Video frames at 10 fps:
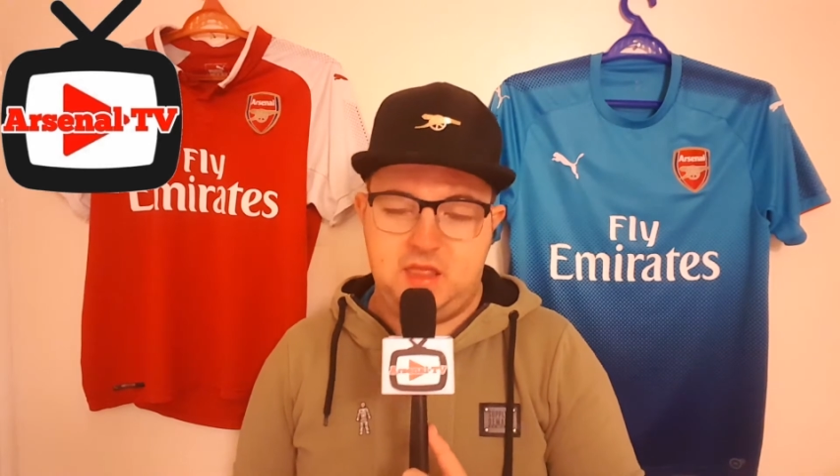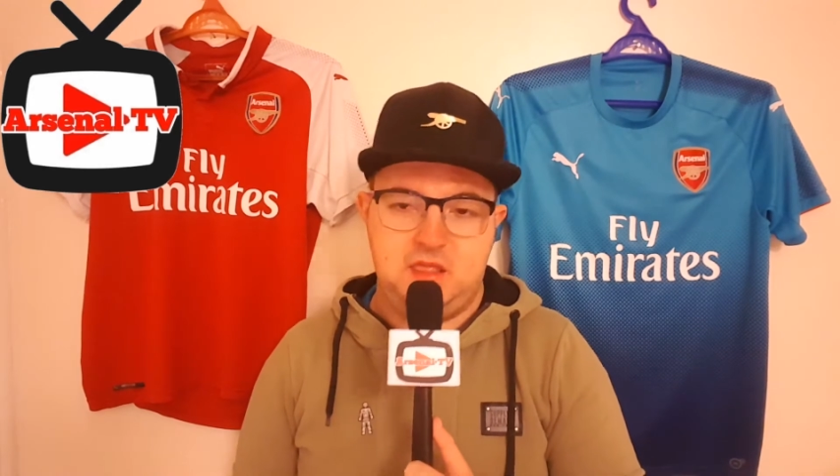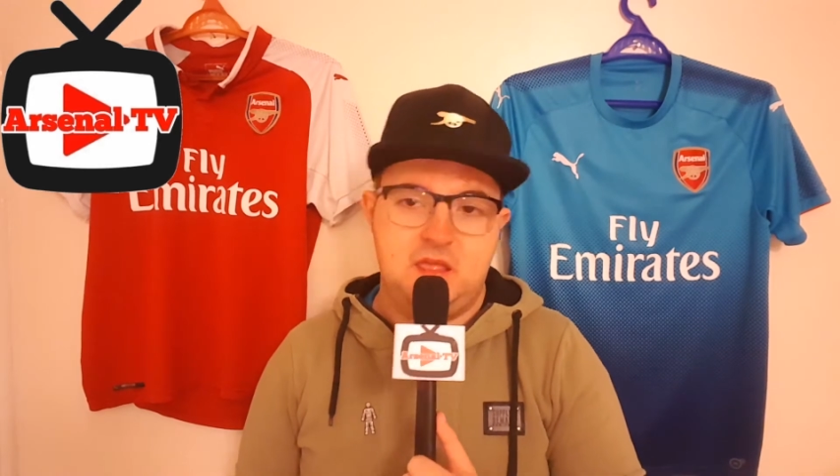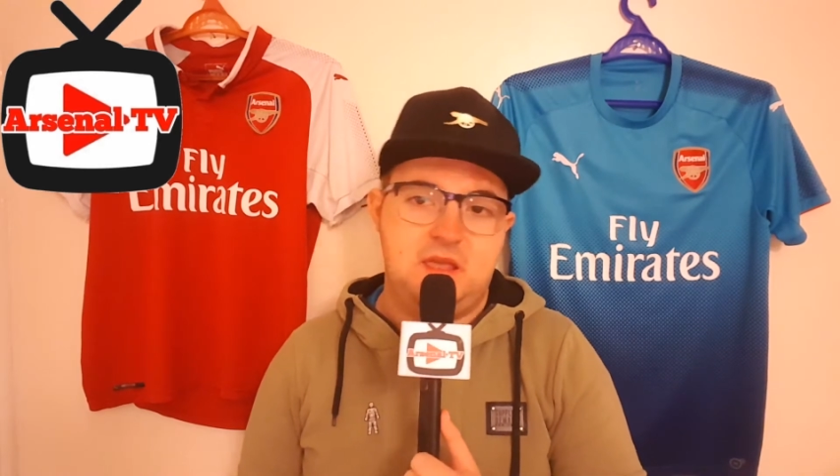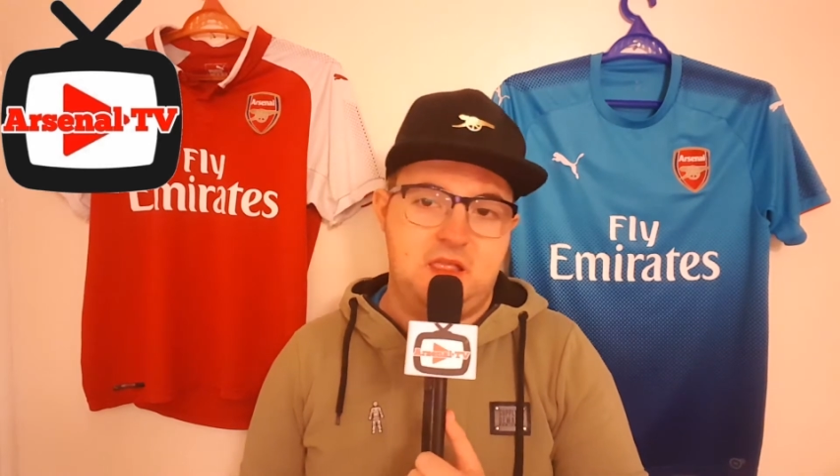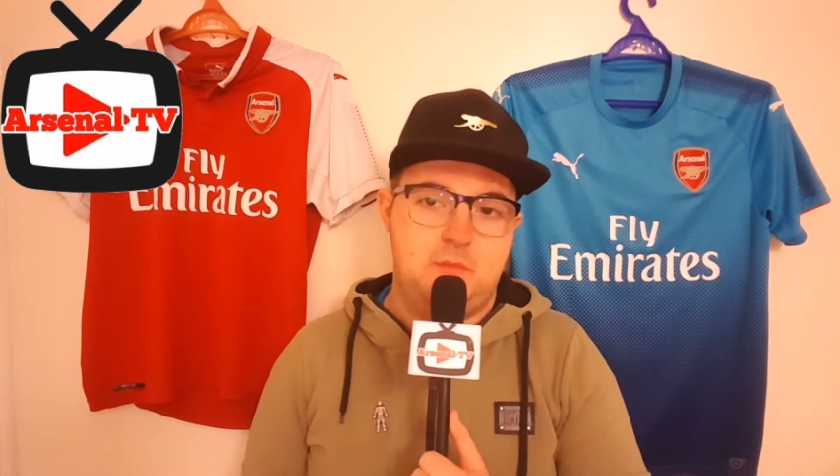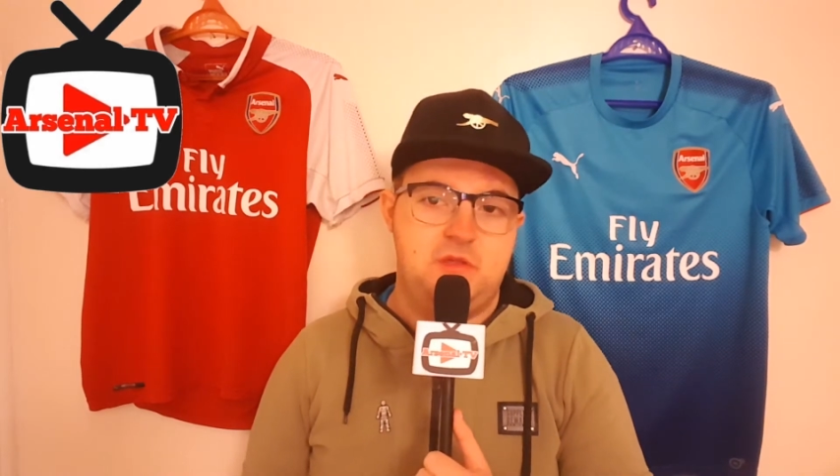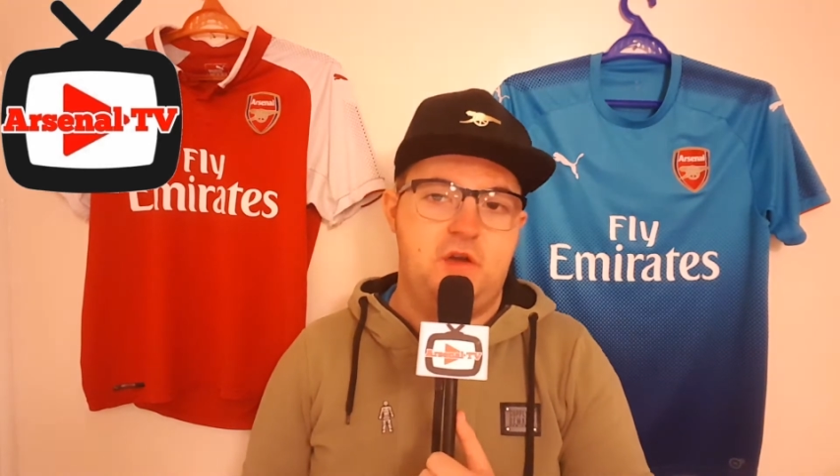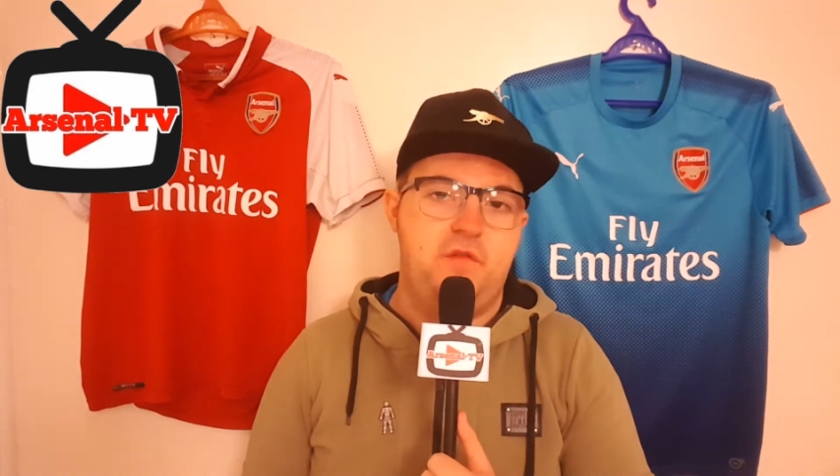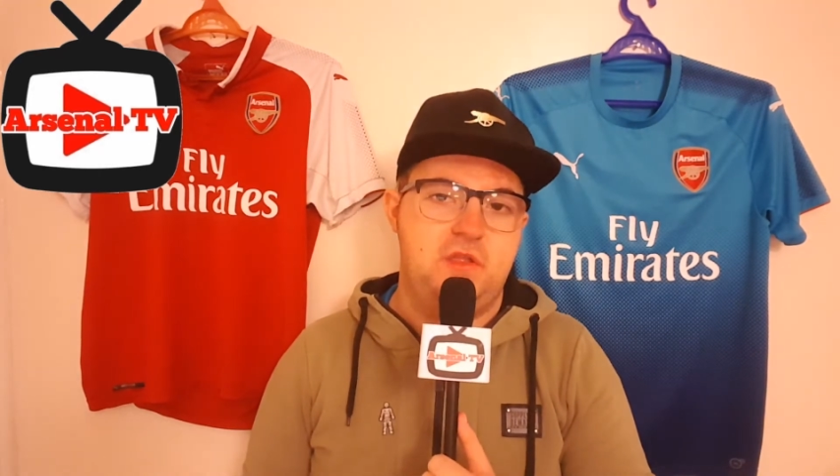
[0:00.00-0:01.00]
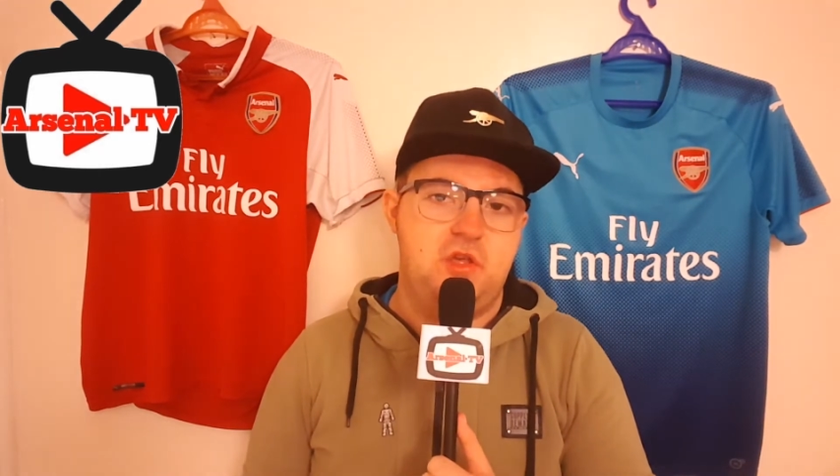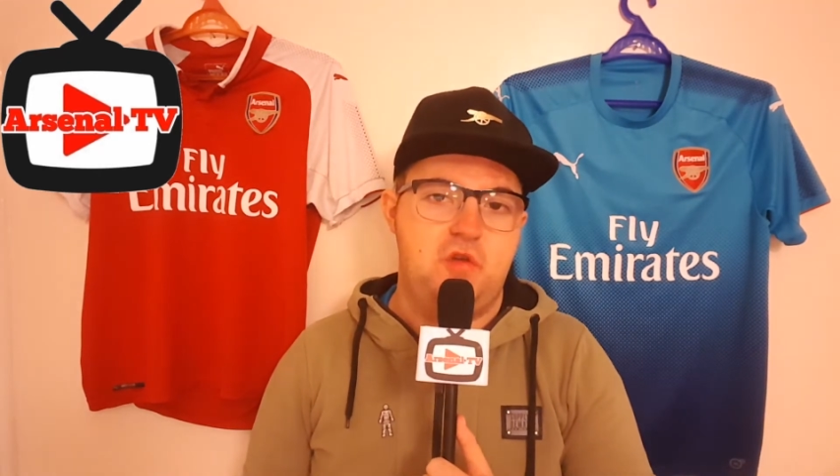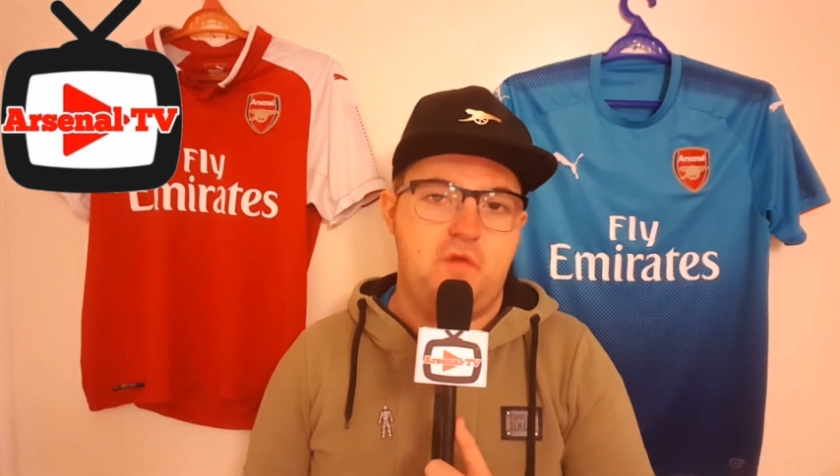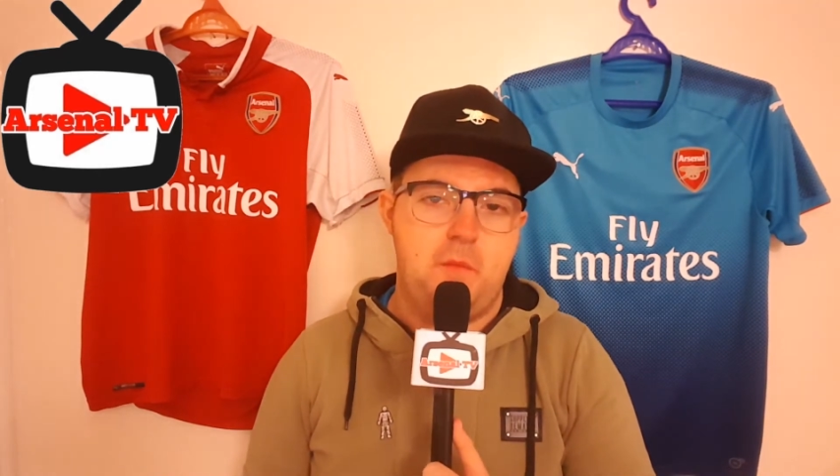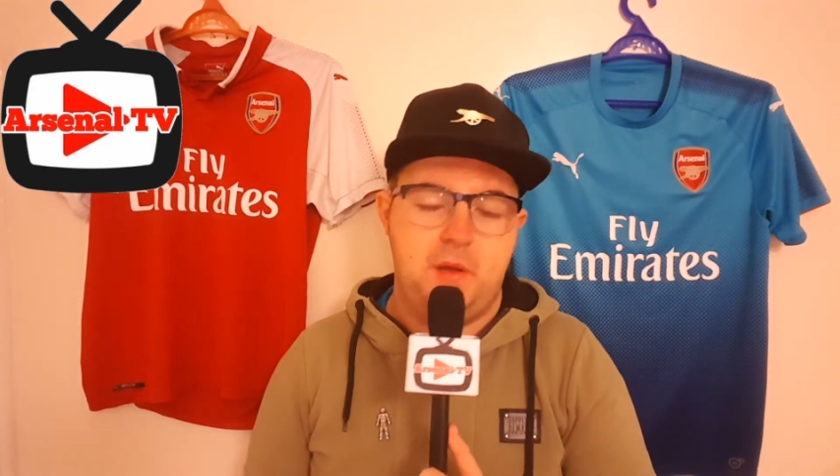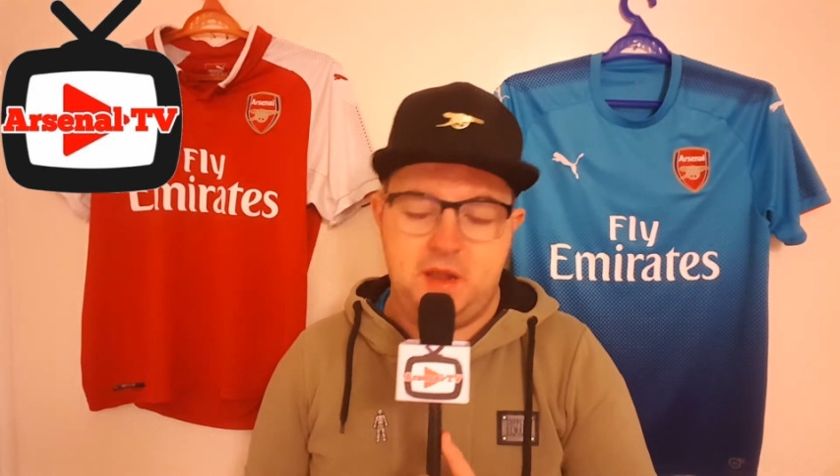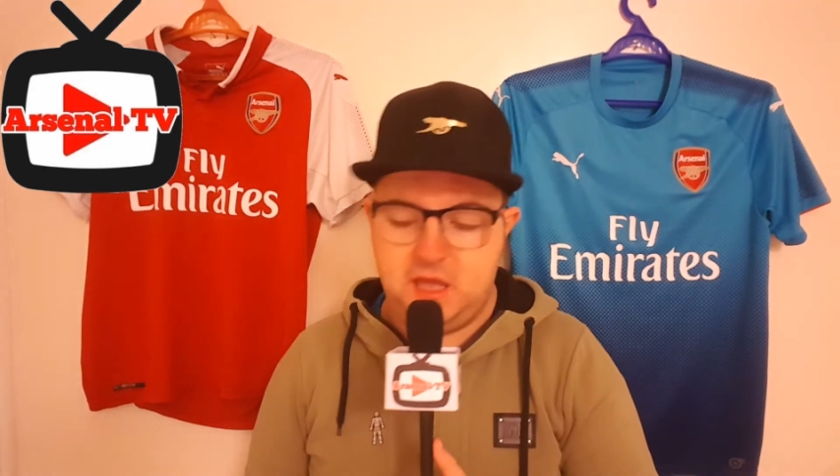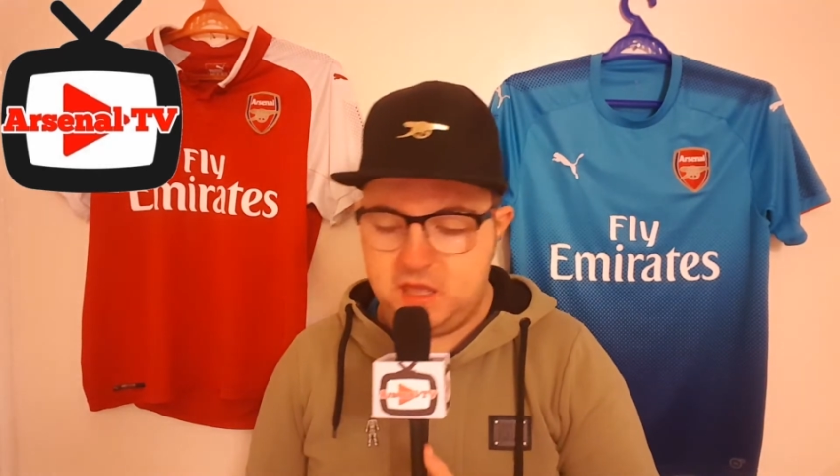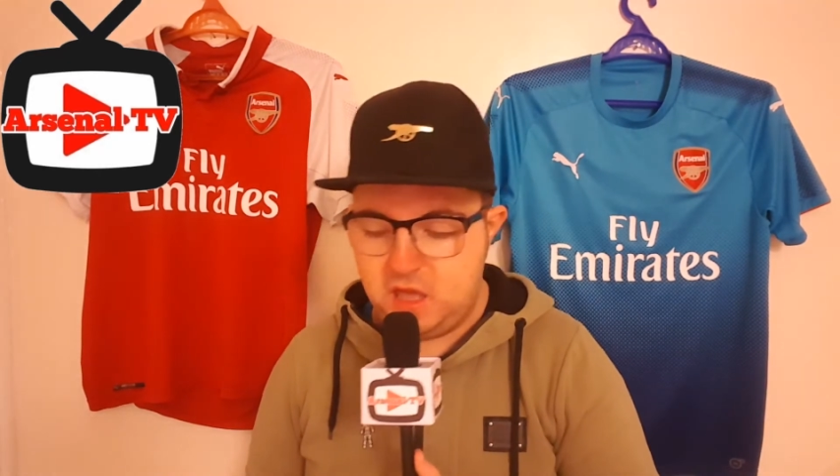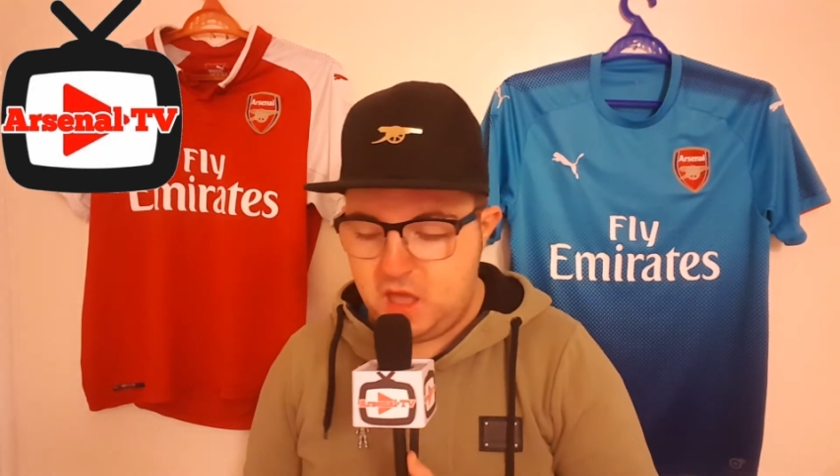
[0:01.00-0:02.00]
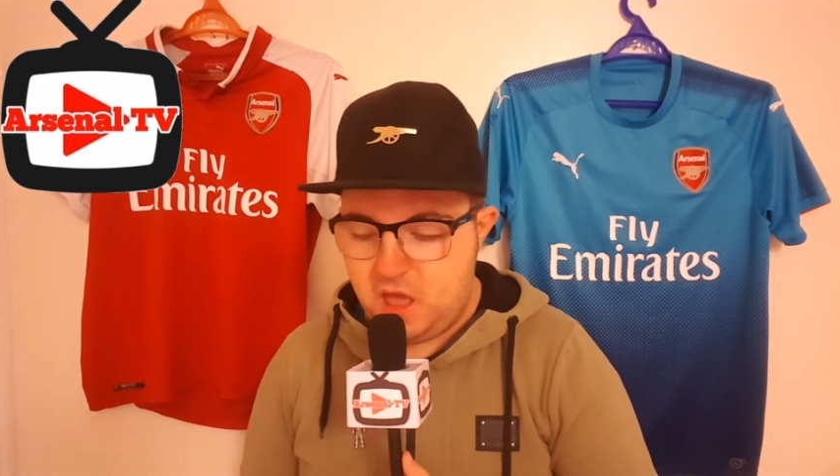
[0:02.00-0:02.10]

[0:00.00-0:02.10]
get themselves into Europa League.